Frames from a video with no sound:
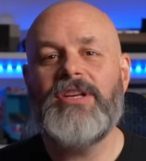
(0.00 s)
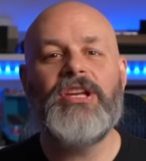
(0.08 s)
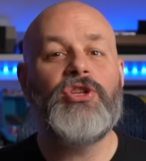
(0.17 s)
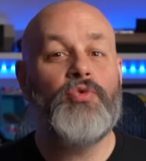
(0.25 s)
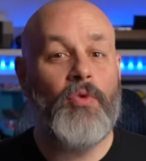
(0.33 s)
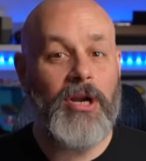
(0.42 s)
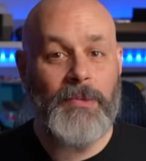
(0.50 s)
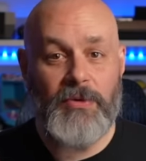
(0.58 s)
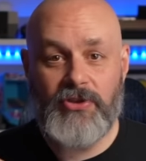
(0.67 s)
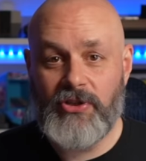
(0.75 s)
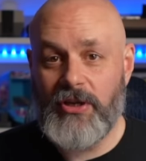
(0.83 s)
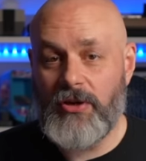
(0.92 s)
to get
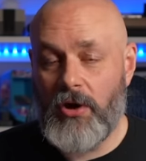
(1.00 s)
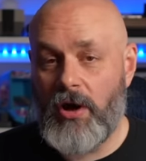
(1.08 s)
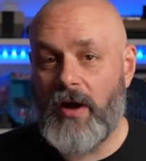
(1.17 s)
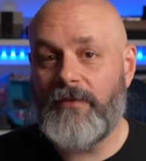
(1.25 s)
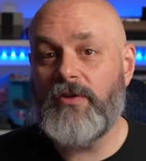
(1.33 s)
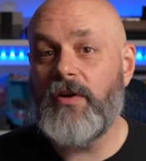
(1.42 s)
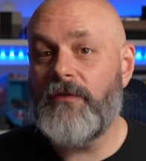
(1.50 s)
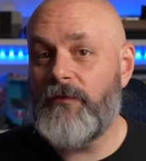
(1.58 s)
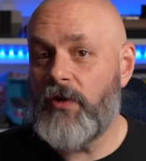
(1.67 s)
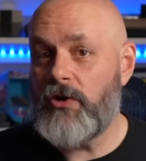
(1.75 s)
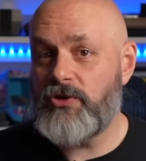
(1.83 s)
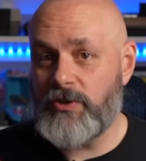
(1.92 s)
20% off your
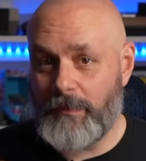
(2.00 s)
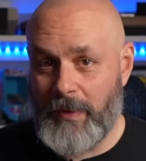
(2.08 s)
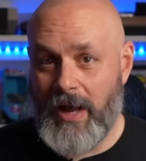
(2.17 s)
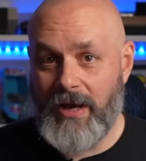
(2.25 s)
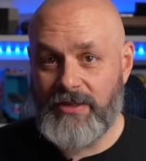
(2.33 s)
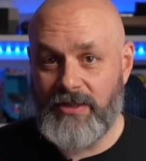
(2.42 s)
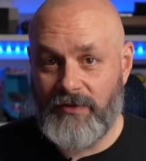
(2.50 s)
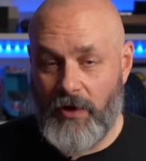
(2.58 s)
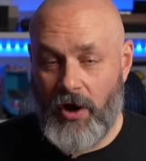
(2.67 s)
first box of